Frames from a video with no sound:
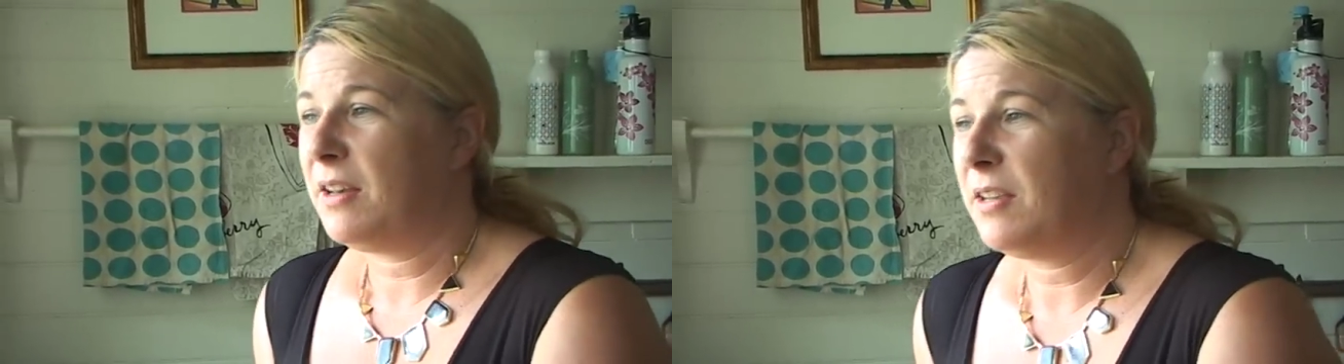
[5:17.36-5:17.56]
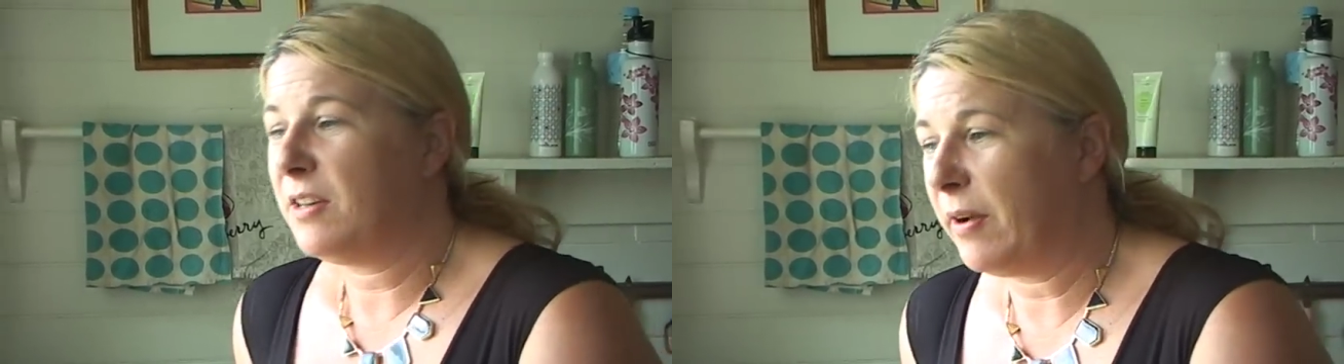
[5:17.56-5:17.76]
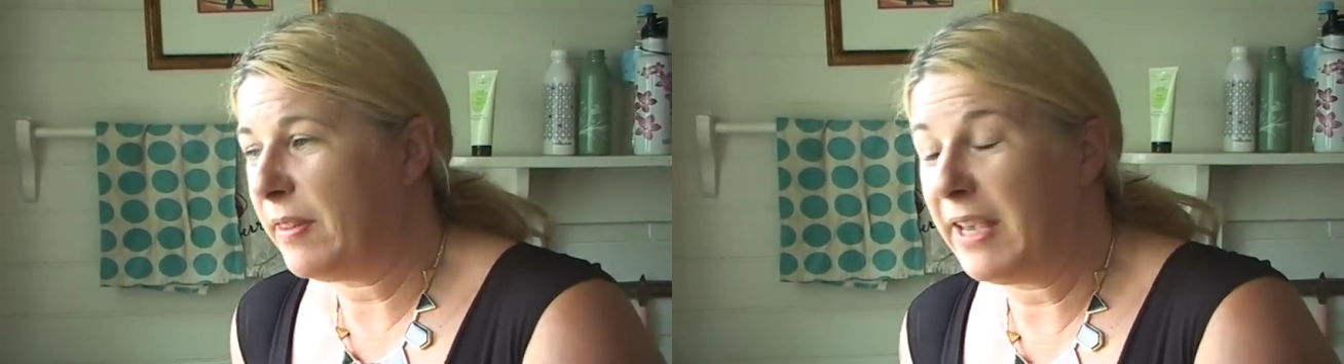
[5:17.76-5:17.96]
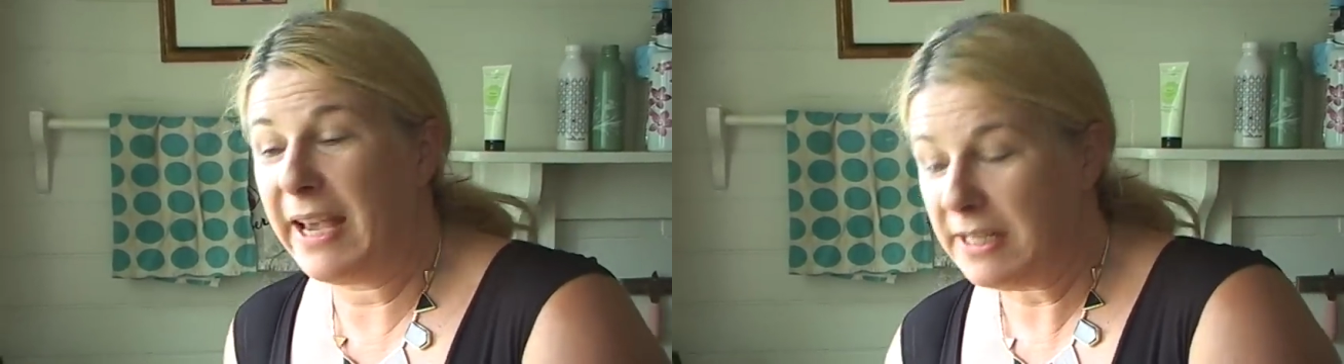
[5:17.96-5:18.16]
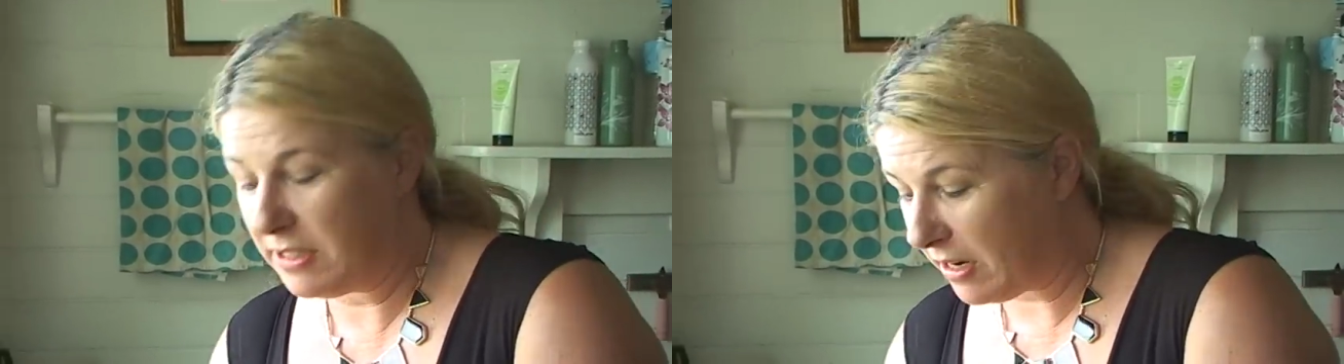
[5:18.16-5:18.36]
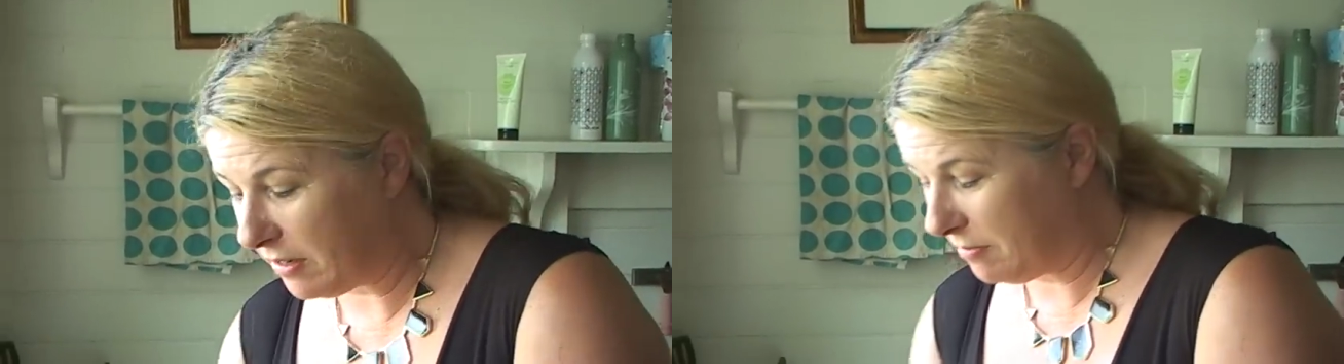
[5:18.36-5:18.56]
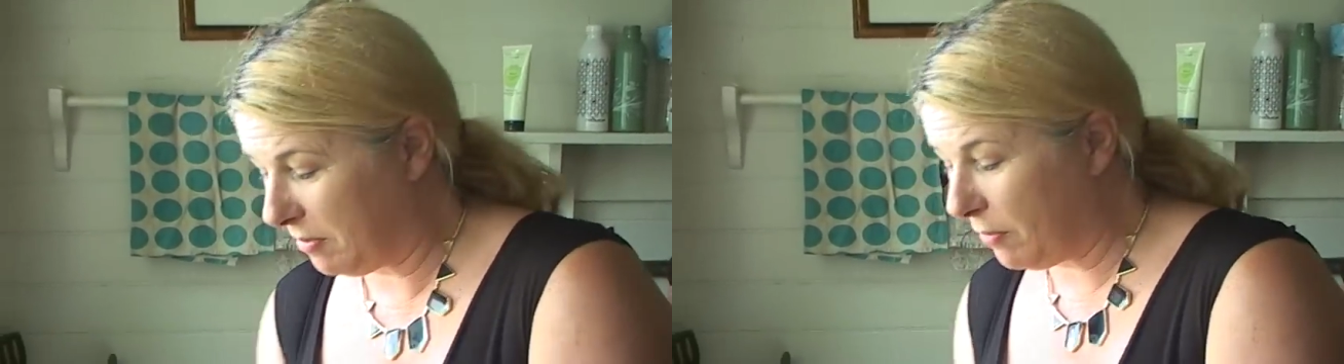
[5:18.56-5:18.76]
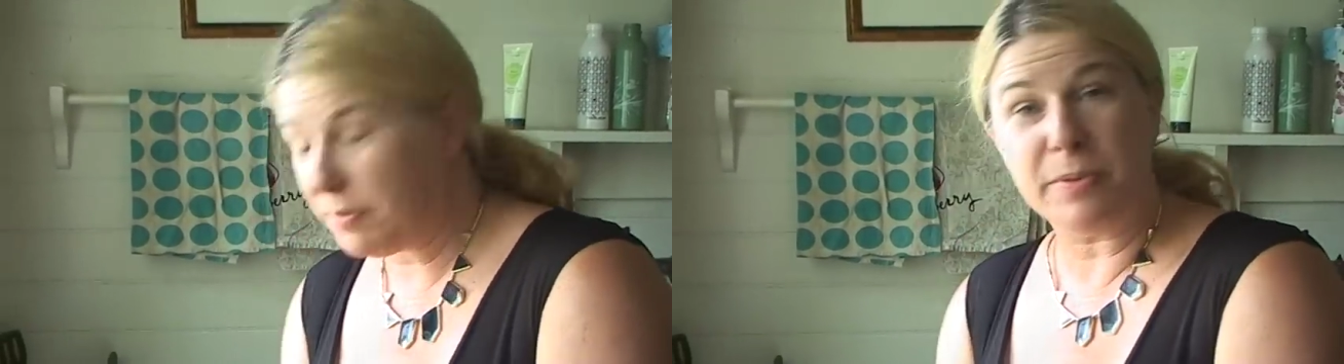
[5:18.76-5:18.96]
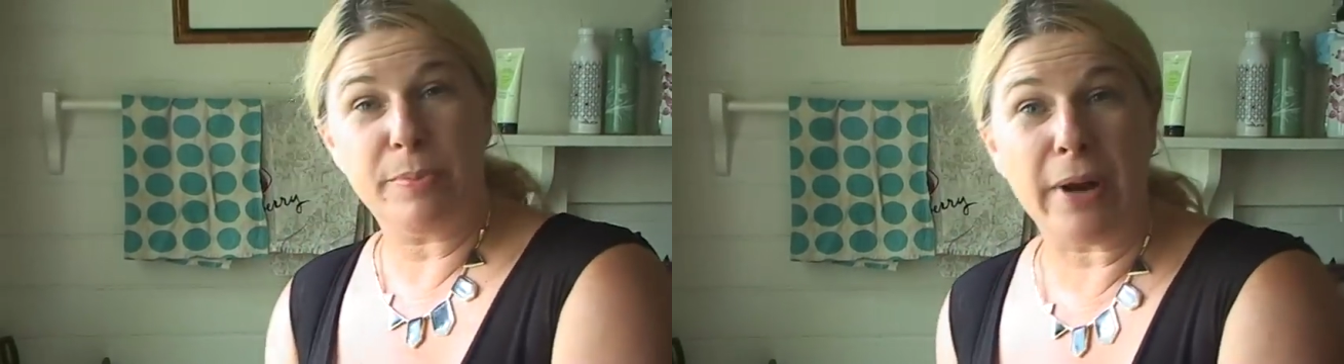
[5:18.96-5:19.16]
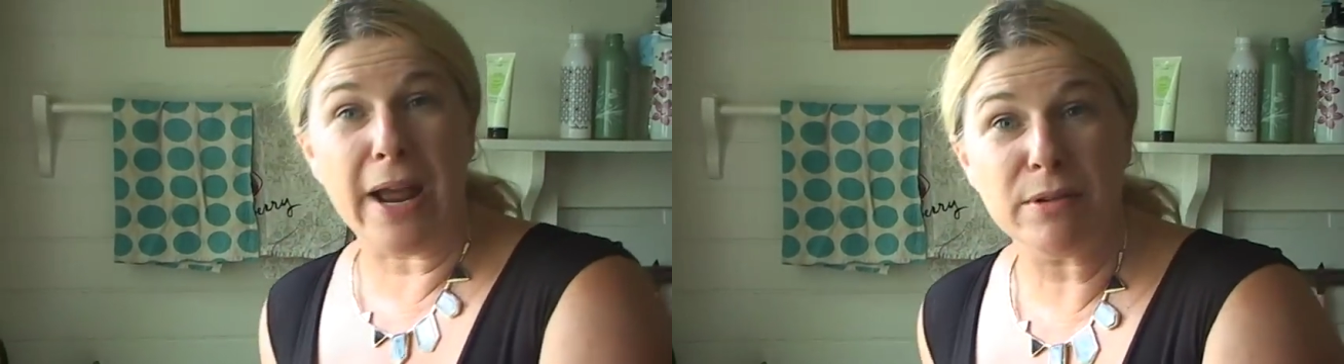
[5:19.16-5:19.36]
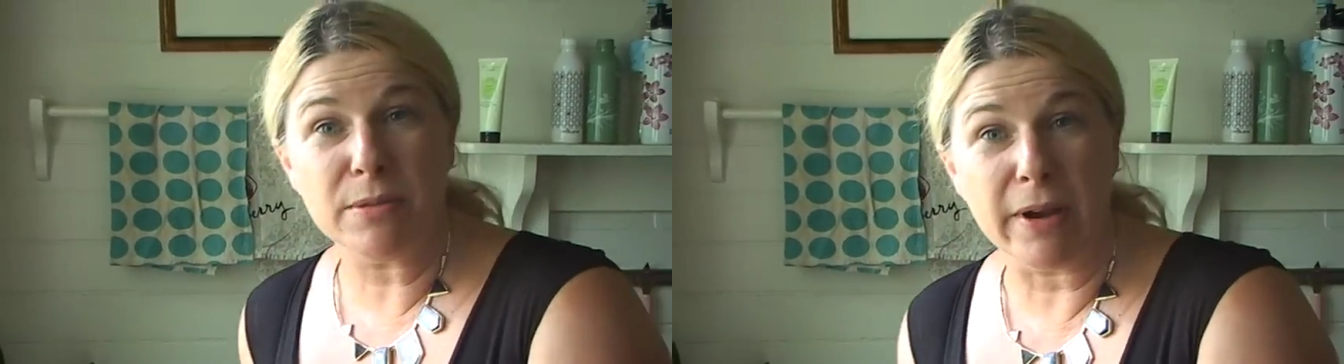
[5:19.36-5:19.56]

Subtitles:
you know, in the end I offered to pray with